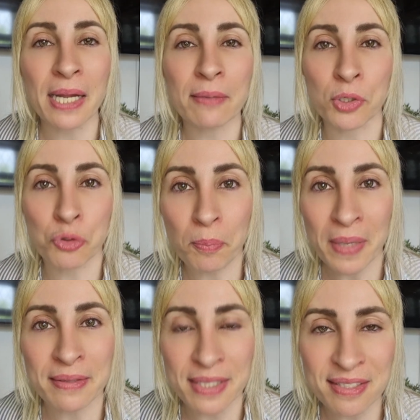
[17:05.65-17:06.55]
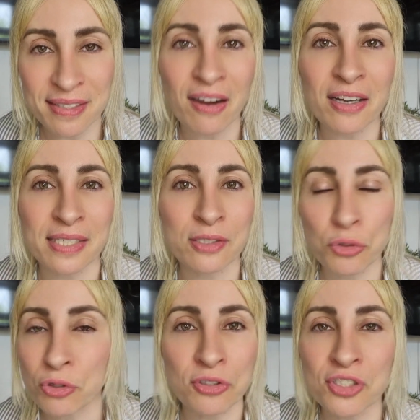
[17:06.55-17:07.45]
When you're being discarded,
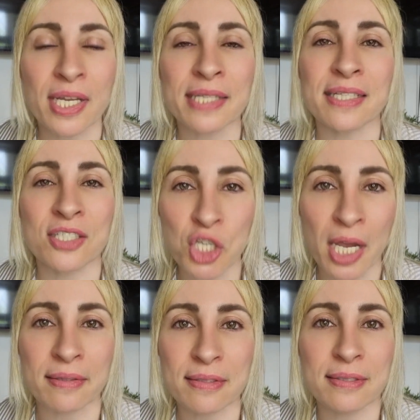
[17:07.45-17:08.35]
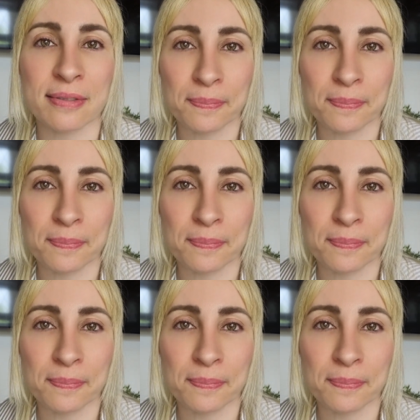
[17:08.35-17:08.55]
you don't stand a chance.